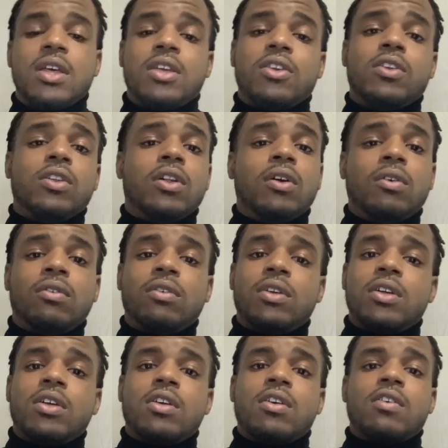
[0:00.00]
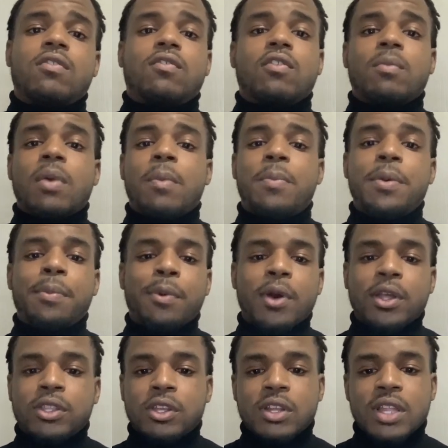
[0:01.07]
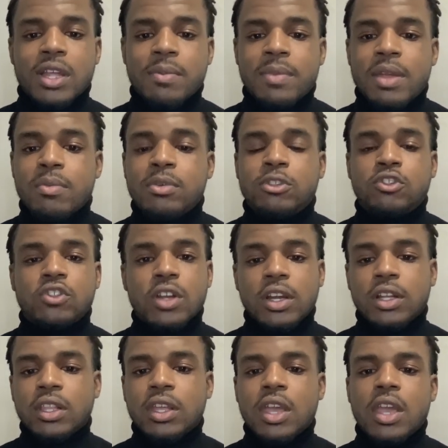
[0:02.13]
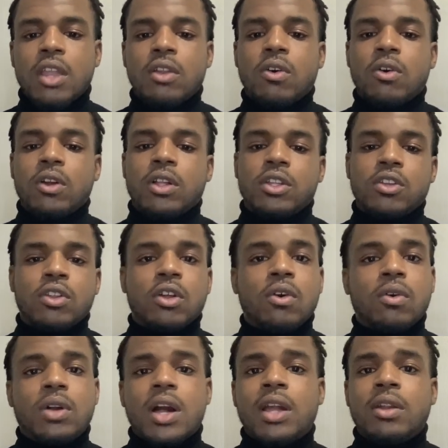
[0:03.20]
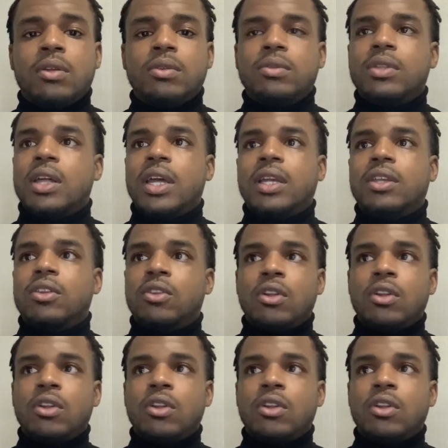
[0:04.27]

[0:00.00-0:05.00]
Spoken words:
You know, for my people out there that may be struggling, or kind of like,